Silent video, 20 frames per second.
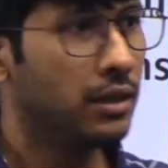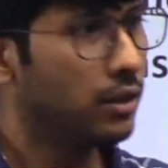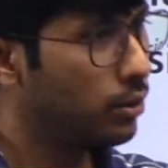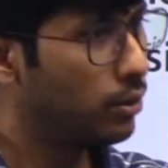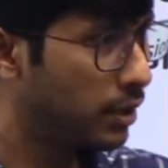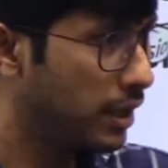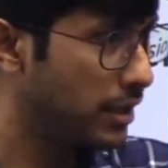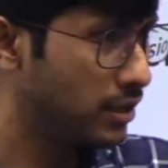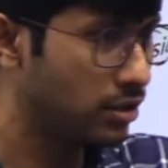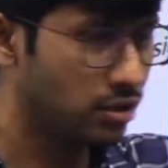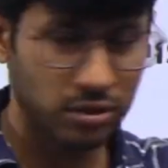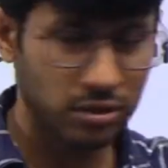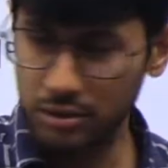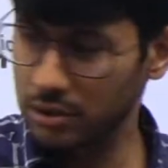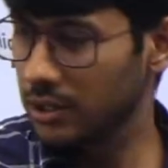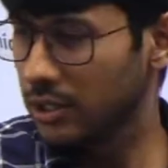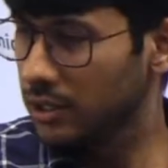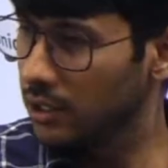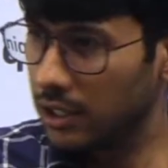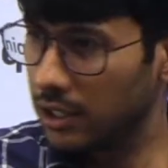You guys
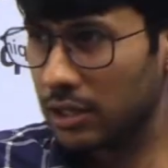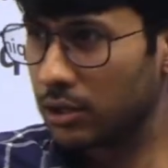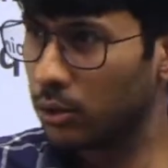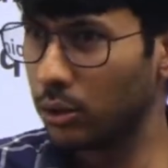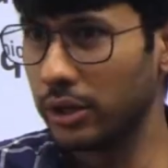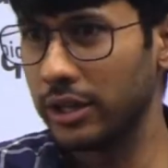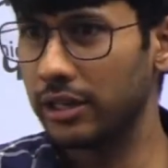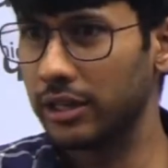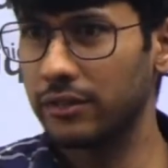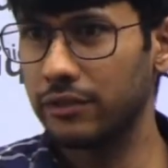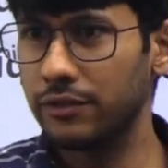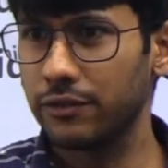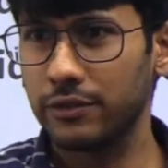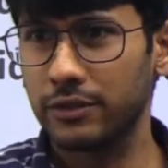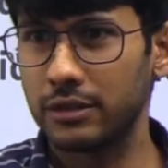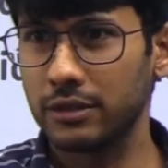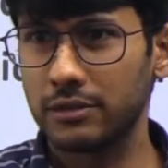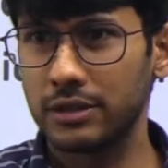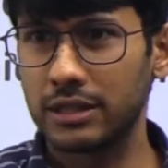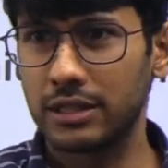are good enough
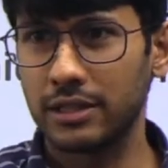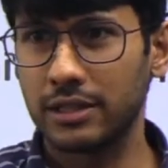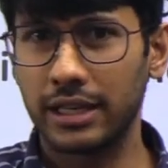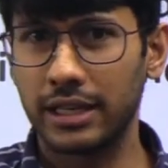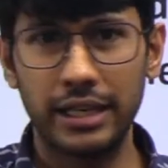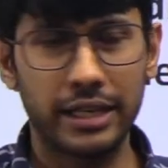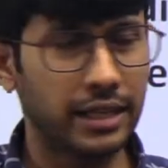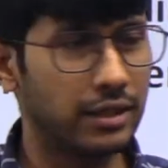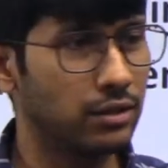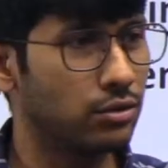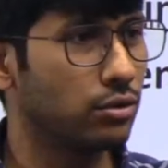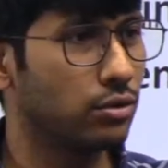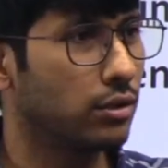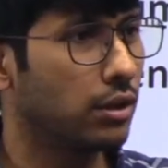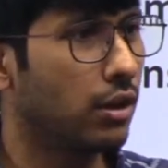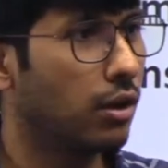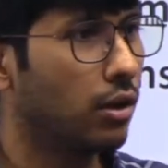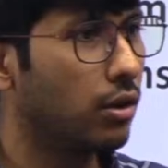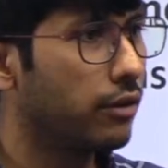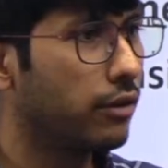with writing, so
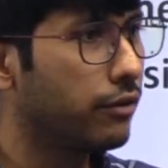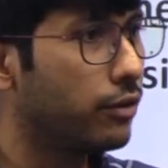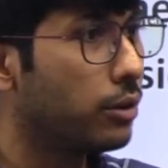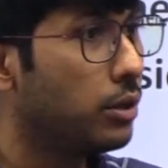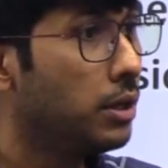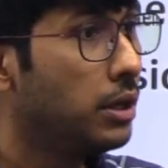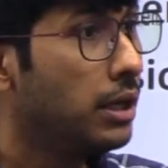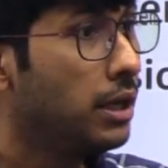all of you.